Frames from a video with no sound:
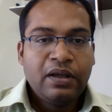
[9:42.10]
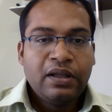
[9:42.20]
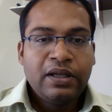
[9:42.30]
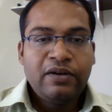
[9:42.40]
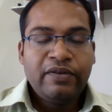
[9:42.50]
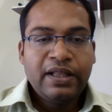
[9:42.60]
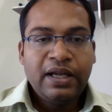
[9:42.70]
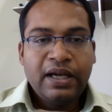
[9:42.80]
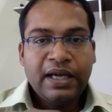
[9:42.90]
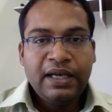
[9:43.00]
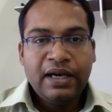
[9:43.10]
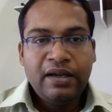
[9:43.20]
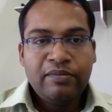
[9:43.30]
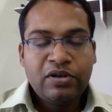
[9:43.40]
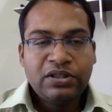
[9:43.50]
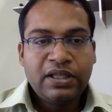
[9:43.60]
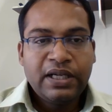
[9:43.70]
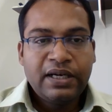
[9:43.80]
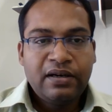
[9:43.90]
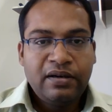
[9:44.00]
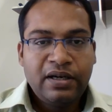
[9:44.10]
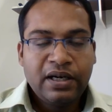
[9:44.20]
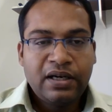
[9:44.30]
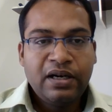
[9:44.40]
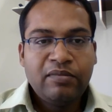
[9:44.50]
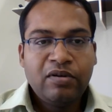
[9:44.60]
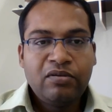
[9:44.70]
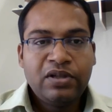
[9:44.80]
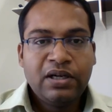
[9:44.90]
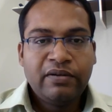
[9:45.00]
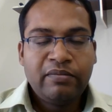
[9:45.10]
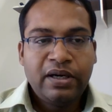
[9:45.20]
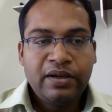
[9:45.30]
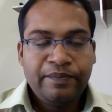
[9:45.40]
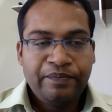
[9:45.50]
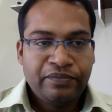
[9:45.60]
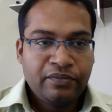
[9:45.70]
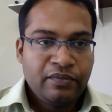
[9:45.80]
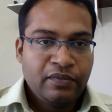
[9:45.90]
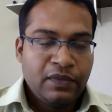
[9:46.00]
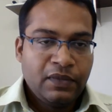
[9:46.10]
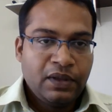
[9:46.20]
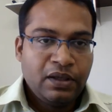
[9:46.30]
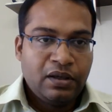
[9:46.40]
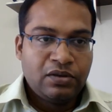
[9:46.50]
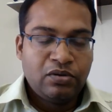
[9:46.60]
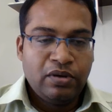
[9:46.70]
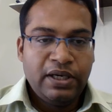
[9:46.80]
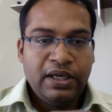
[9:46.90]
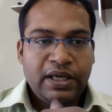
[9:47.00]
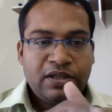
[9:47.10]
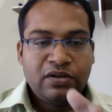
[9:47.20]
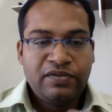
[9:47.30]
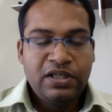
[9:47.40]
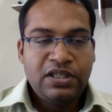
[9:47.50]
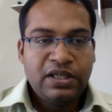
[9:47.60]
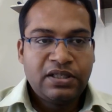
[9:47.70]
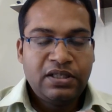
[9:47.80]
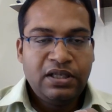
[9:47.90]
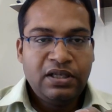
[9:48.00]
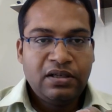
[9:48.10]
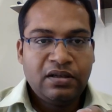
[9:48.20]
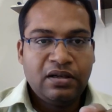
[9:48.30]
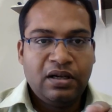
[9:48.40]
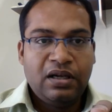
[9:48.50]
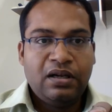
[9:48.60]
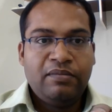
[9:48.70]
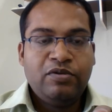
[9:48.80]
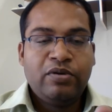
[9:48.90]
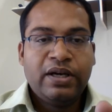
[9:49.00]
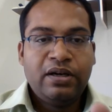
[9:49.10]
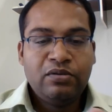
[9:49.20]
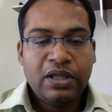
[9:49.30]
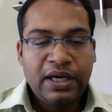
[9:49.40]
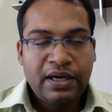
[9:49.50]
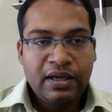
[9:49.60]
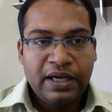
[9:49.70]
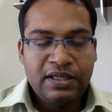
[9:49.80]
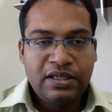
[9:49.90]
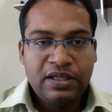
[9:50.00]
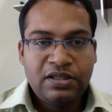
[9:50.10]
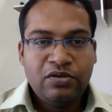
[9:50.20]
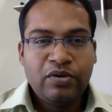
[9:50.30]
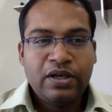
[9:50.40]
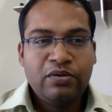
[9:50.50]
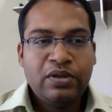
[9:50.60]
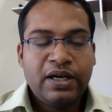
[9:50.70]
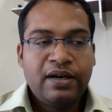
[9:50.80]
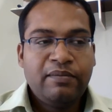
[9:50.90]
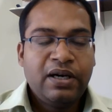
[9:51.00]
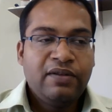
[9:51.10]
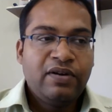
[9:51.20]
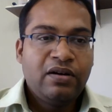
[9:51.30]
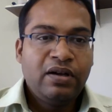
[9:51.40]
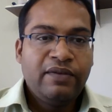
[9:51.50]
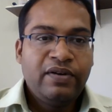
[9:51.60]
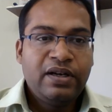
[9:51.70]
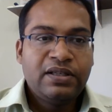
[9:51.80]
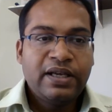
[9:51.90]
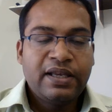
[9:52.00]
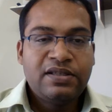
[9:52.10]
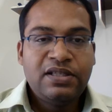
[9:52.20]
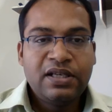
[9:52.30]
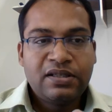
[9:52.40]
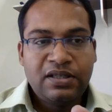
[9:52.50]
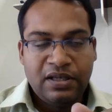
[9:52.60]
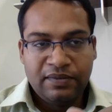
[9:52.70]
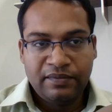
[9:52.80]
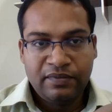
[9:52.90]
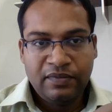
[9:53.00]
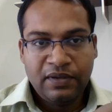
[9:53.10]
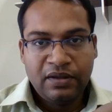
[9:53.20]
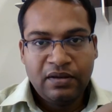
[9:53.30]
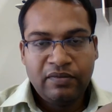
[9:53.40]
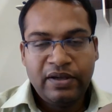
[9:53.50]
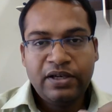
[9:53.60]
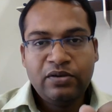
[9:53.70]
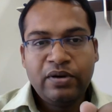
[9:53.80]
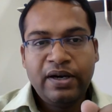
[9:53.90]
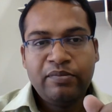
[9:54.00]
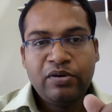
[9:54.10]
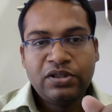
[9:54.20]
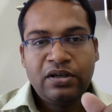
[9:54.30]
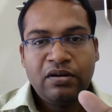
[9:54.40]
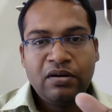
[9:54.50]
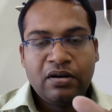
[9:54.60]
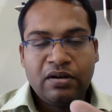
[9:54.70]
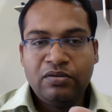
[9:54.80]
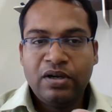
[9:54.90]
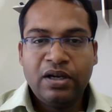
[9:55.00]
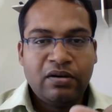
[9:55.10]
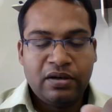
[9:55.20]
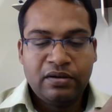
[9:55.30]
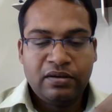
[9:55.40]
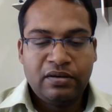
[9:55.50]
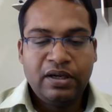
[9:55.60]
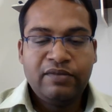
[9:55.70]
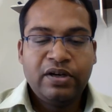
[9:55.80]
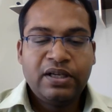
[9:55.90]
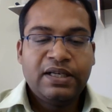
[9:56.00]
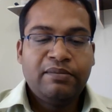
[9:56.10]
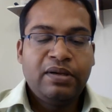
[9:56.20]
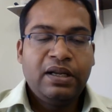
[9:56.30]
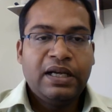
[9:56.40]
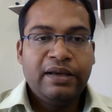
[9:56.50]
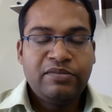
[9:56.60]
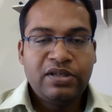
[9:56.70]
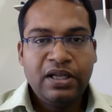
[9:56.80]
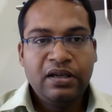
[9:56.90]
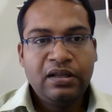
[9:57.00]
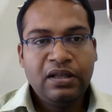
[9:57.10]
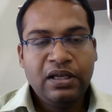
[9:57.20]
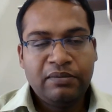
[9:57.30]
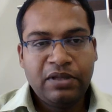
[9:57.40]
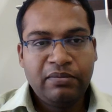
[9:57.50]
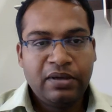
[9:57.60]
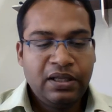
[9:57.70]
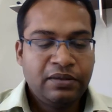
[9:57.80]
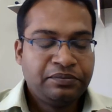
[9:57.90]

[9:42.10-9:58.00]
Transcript: that whether I can deposit that deducted amount to the government. So in case of CGST, you can do that. IGST, you can do that. But if at all, if it is a SGST, whether you can deposit or not, you cannot. Like for example, I am sitting in the Ahmedabad,